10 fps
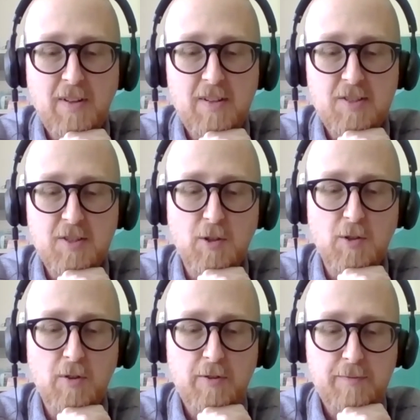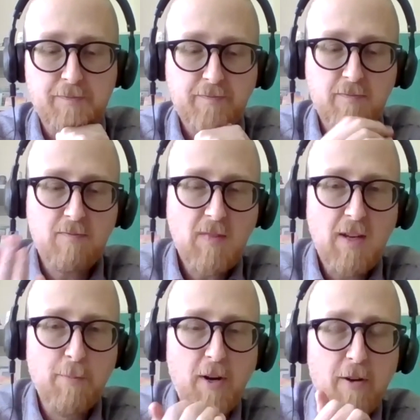So
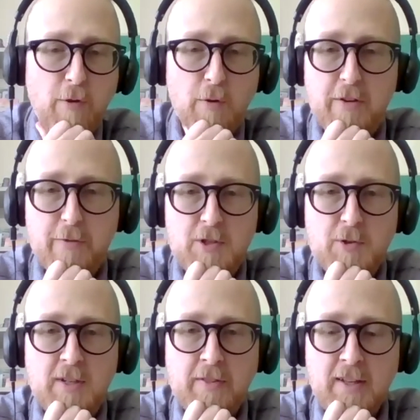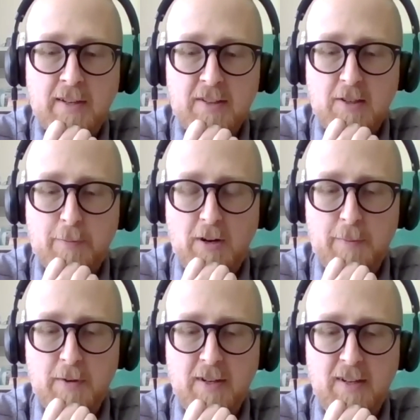part of what we've been doing then as a
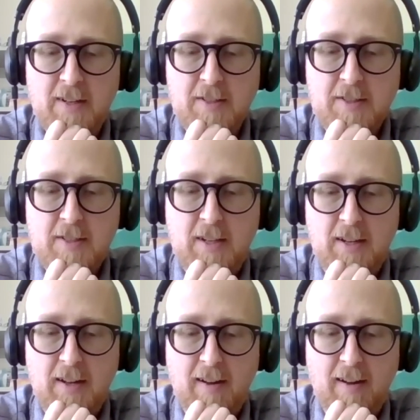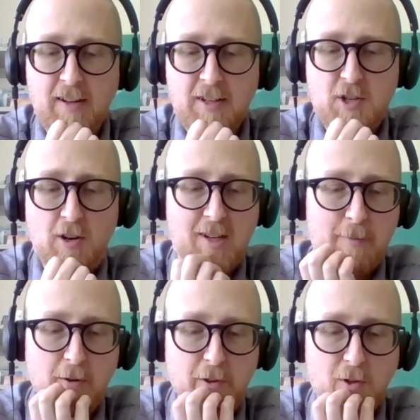department is talking
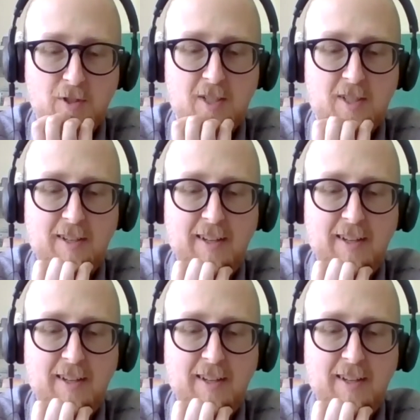about those.